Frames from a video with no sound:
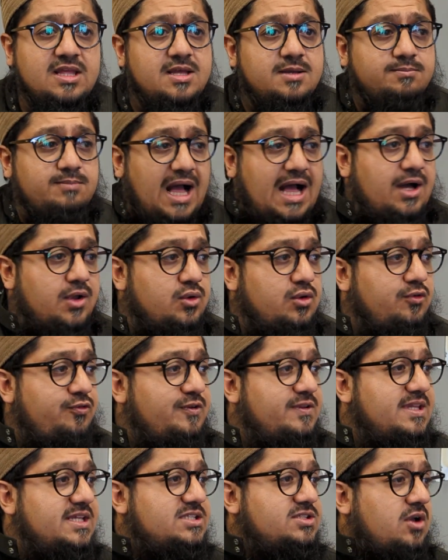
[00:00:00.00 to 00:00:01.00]
Ma'ruf
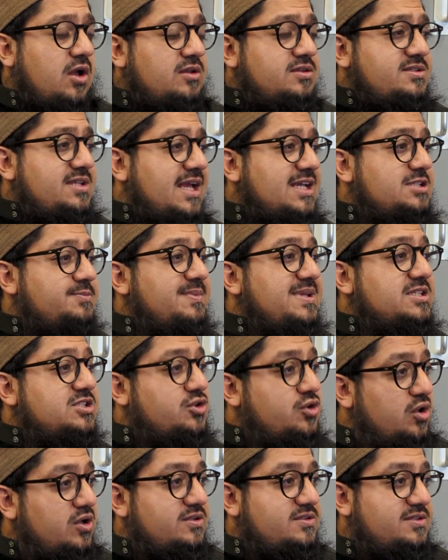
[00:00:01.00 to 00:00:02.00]
in this context means
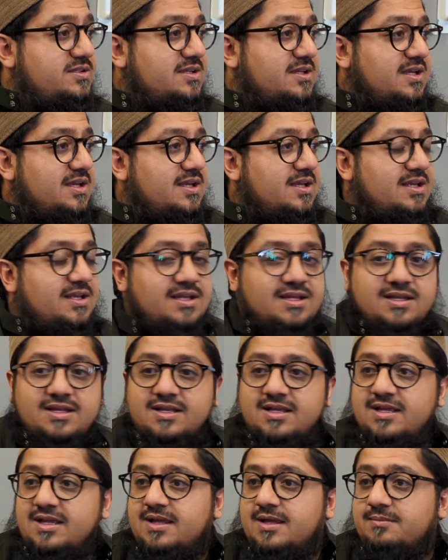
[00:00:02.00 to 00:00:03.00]
good.
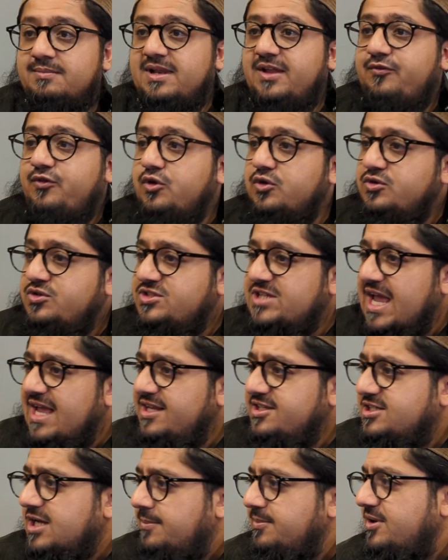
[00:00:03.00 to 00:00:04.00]
But if you
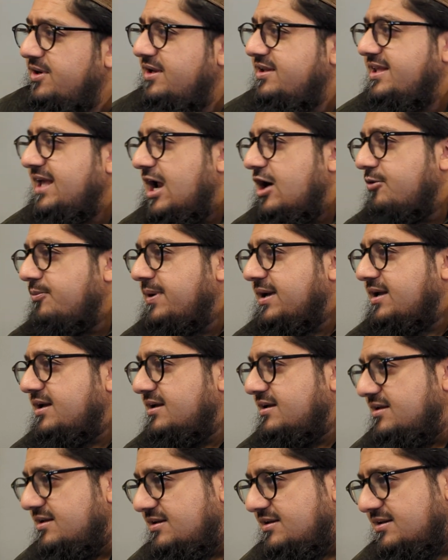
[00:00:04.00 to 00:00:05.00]
change up, you know,
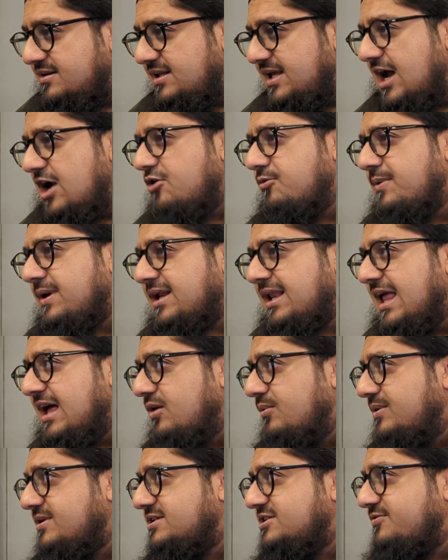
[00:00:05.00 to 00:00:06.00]
the Arabic
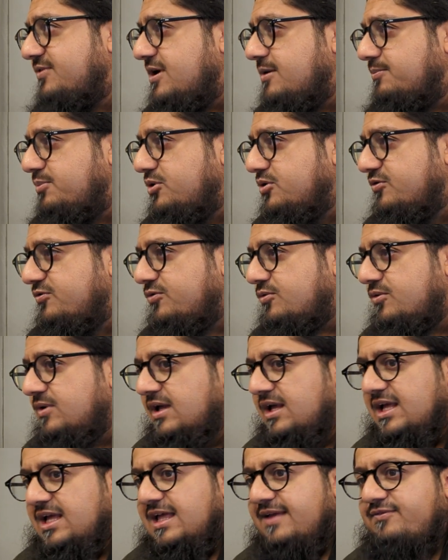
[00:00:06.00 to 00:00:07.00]
language is very beautiful.
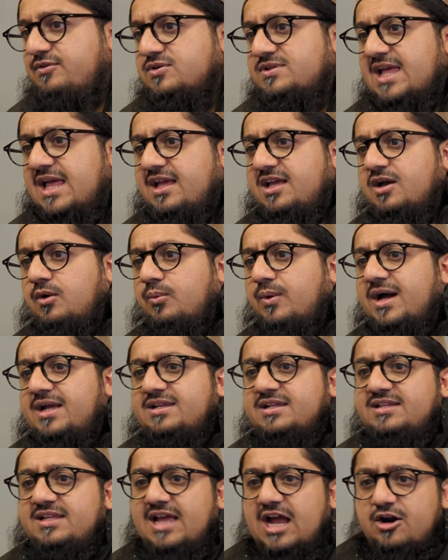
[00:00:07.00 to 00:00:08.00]
If you take a
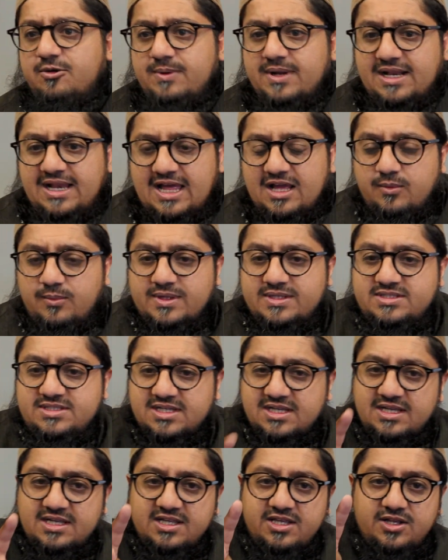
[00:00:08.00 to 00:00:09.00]
word in the Arabic language,
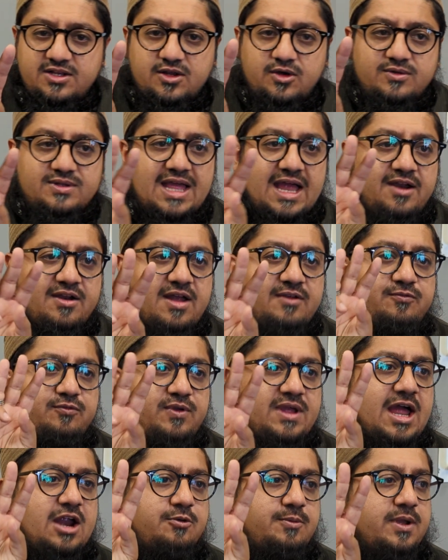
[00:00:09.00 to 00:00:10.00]
you know,
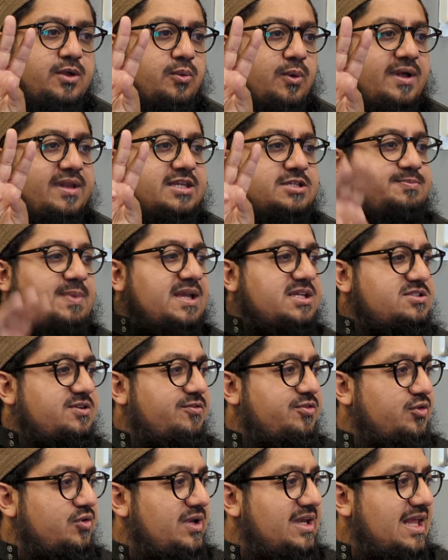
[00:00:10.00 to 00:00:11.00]
every Arabic word is based off
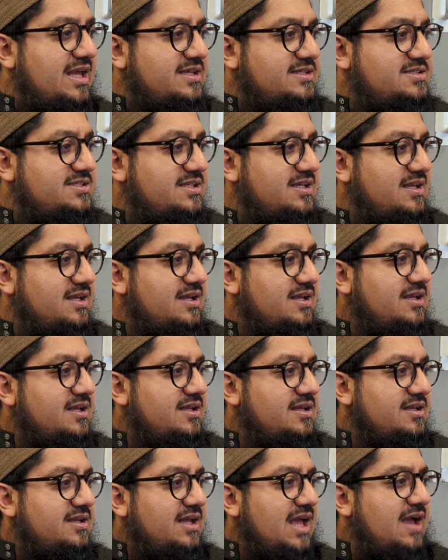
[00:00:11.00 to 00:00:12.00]
three letters.
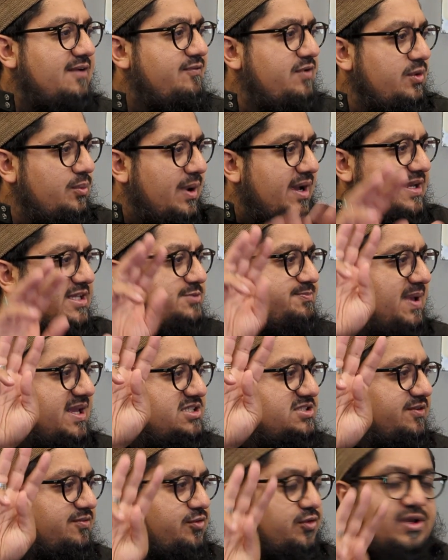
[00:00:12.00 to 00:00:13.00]
Every word is
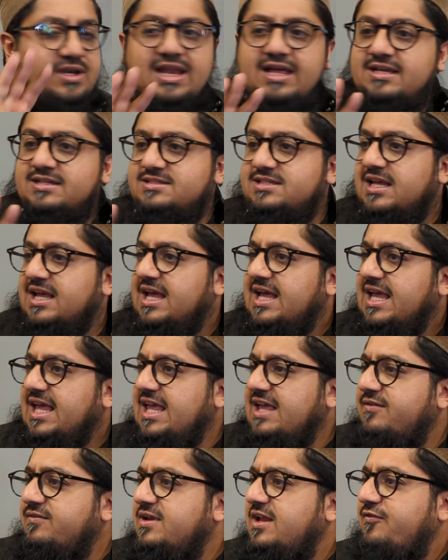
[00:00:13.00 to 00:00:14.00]
based off three letters.
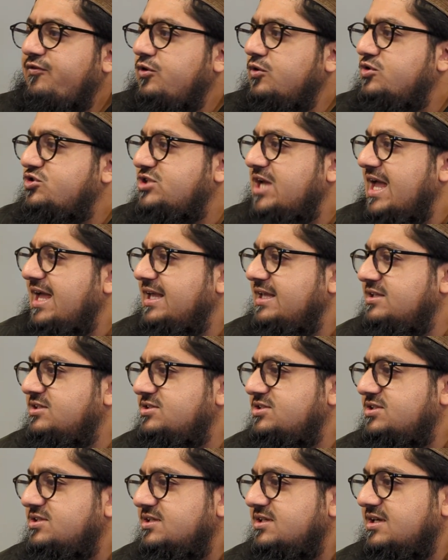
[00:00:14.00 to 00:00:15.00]
Even if you
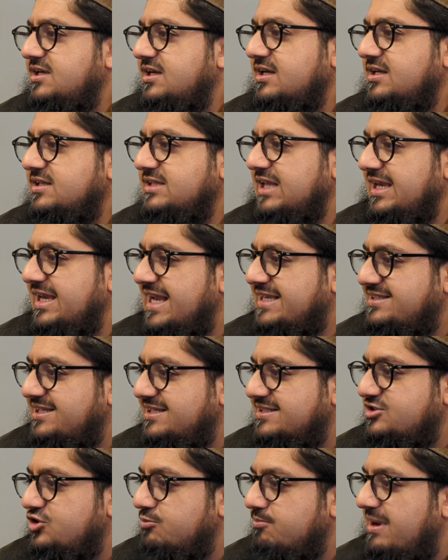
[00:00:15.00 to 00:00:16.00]
change the
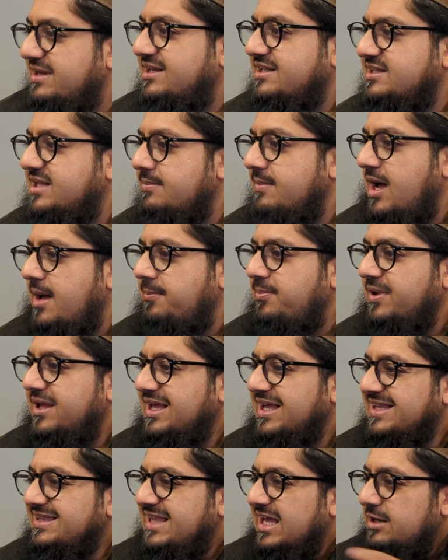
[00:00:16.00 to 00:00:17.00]
letters, you muddle them up,
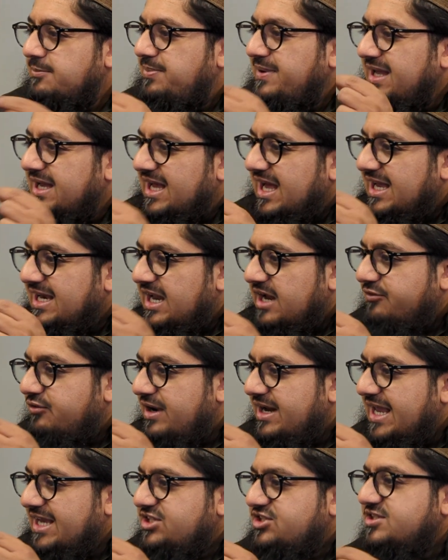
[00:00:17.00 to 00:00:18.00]
there'll be a
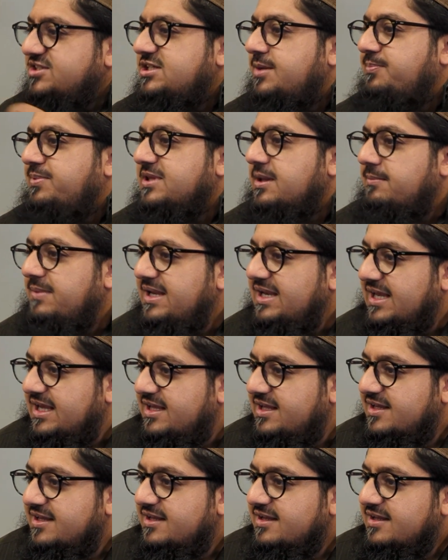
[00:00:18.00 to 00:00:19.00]
relationship in the
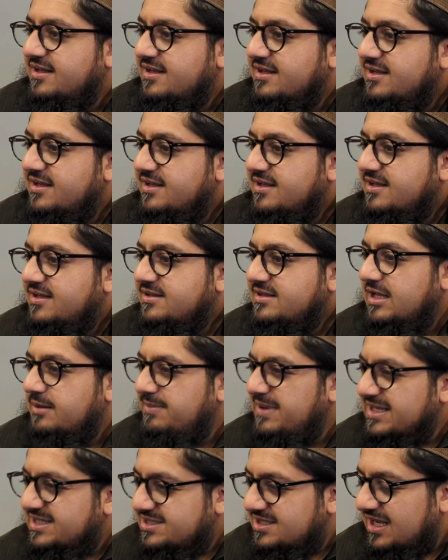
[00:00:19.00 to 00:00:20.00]
meaning. There'll
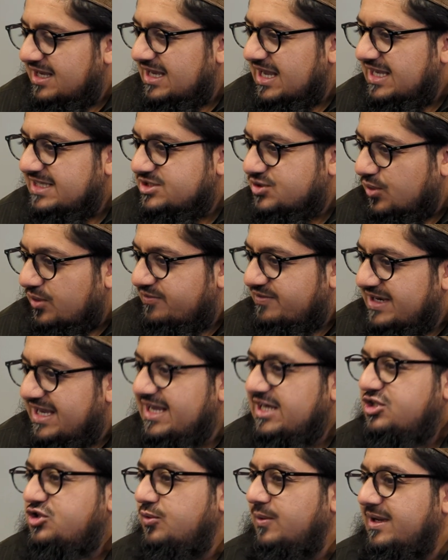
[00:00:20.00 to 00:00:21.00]
be a sort of
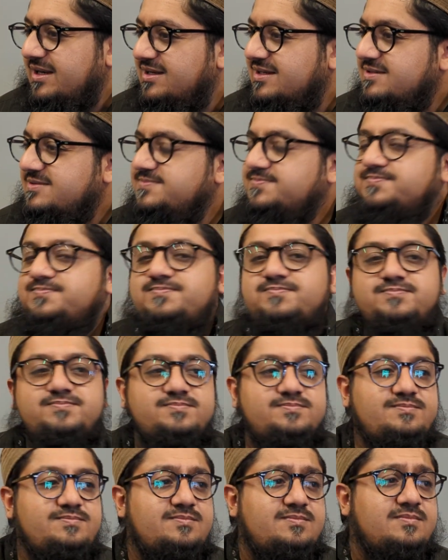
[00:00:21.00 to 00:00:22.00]
link to it.
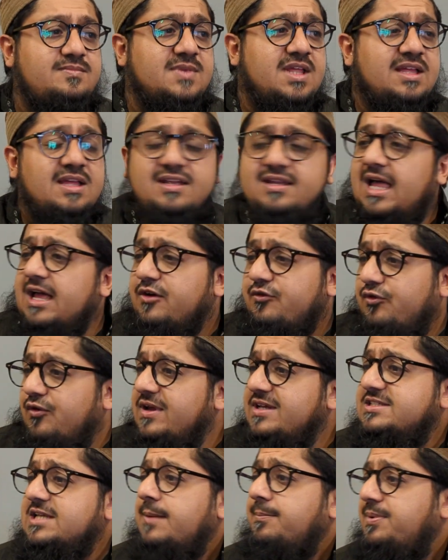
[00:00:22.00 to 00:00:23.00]
Like, for
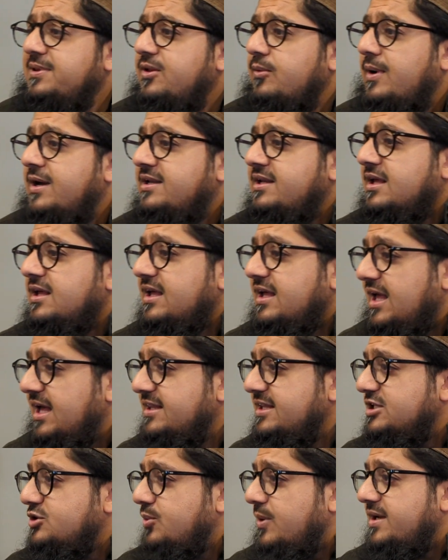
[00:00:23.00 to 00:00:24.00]
example, the word, here,
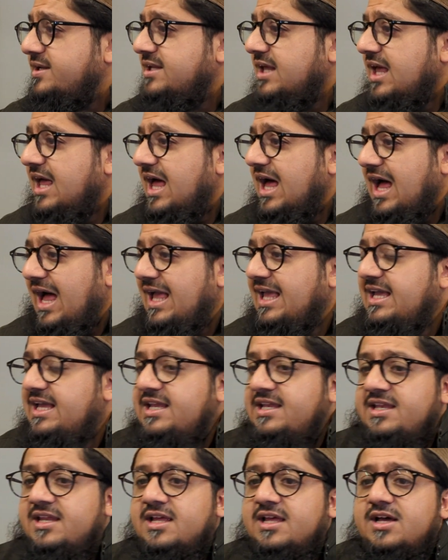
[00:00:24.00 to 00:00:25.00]
this word,
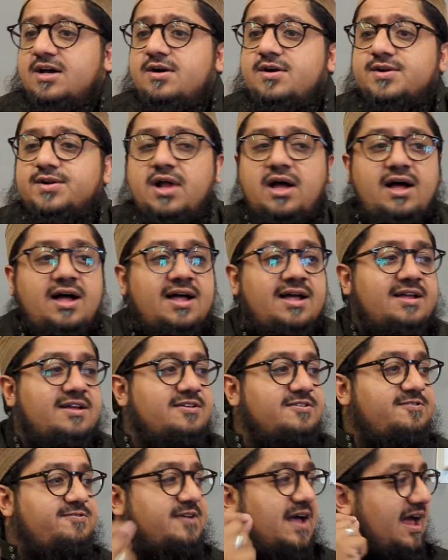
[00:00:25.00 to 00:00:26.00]
Ayn Ra
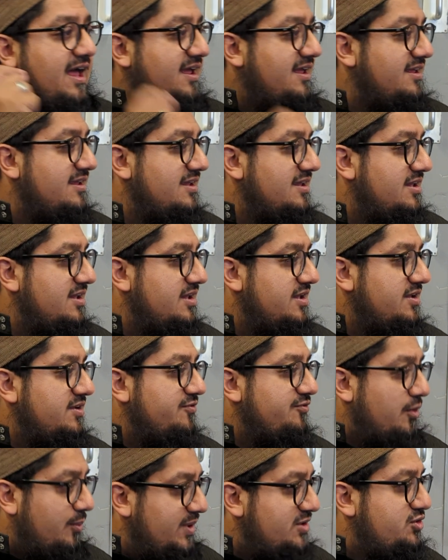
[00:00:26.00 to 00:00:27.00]
Fa,
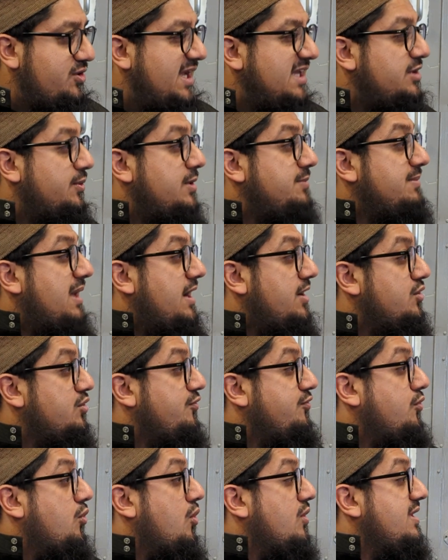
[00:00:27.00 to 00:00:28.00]
from which you get the word
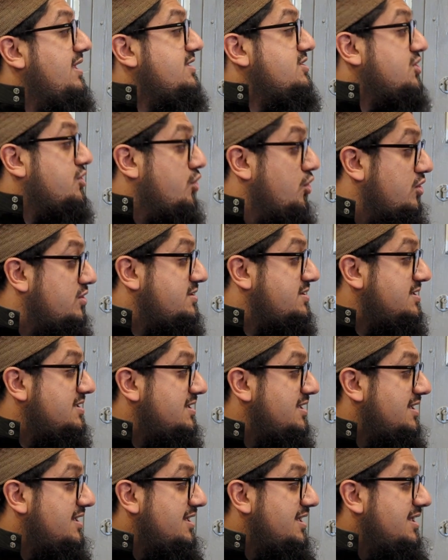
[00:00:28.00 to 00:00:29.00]
Ma'ruf, calling to good.